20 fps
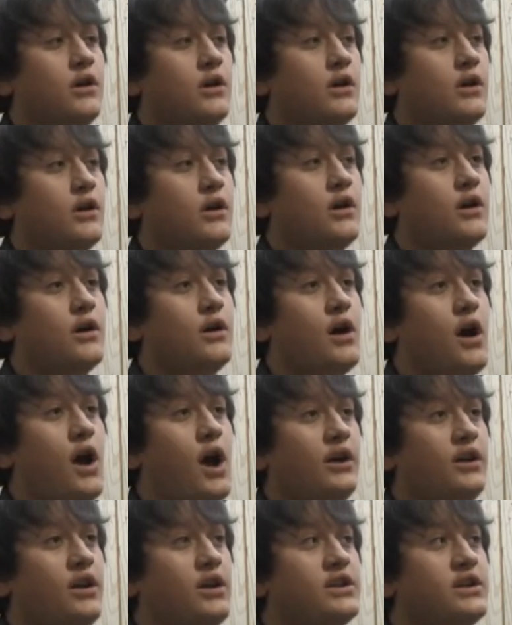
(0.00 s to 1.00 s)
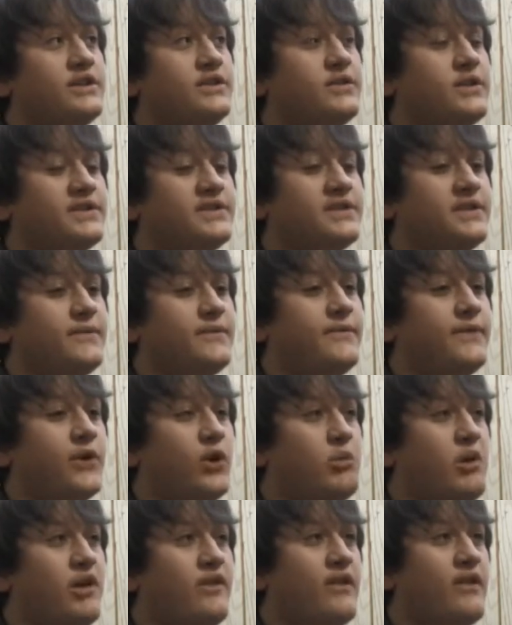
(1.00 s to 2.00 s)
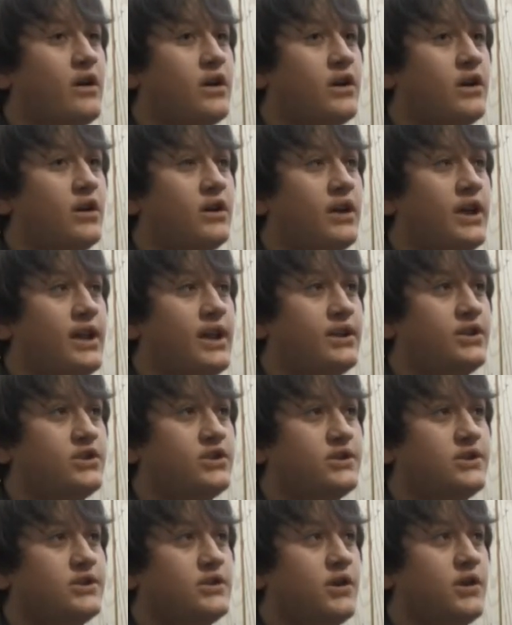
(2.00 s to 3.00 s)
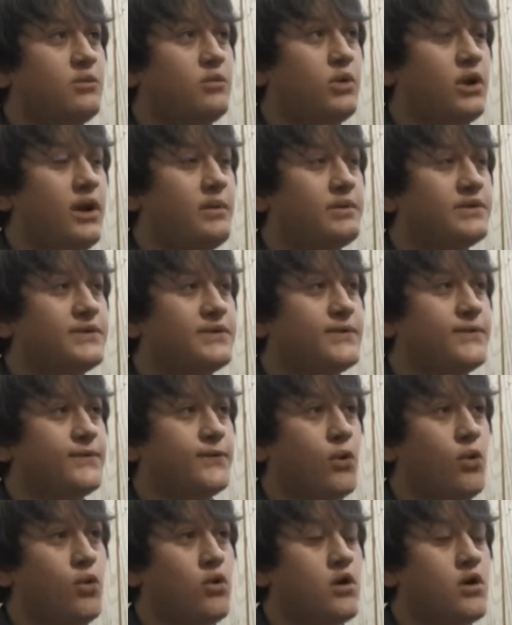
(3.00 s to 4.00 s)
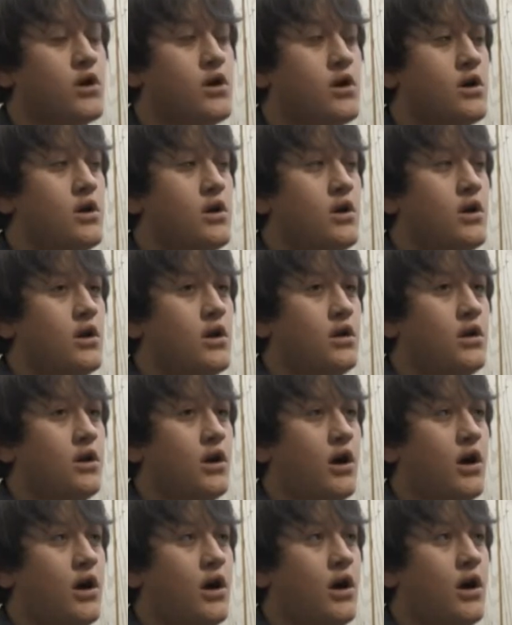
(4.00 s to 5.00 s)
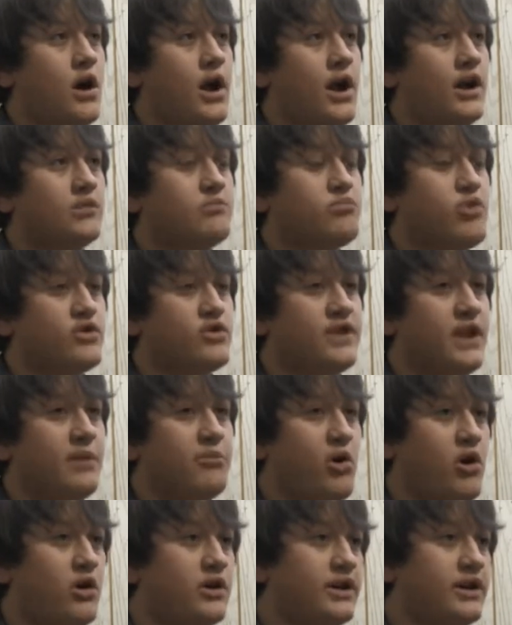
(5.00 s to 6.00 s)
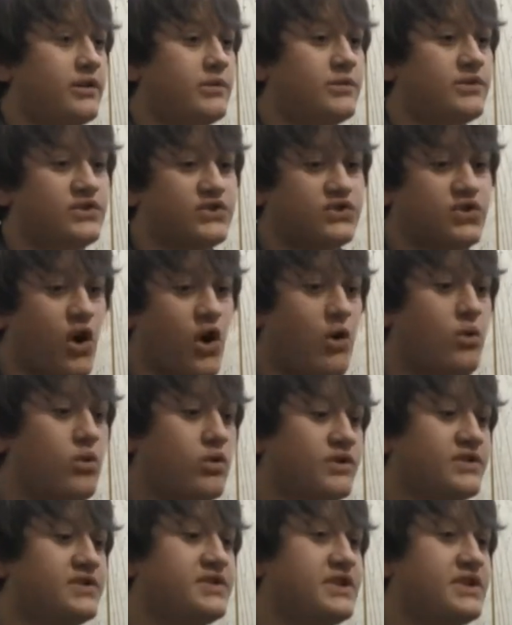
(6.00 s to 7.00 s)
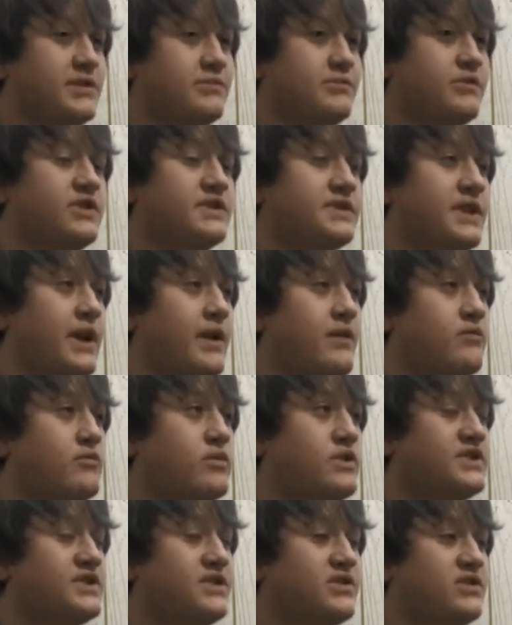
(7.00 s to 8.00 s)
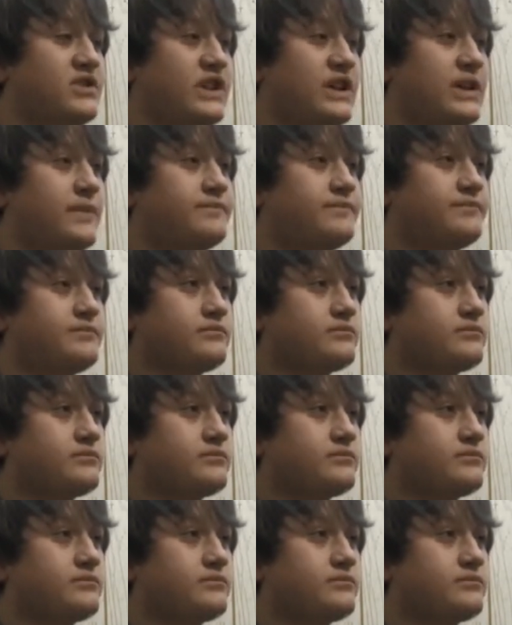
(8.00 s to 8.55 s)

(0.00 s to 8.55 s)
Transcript: I got interested in film at a very young age. When I was 4, I had a birthday party, and it was Star Wars themed, because I recently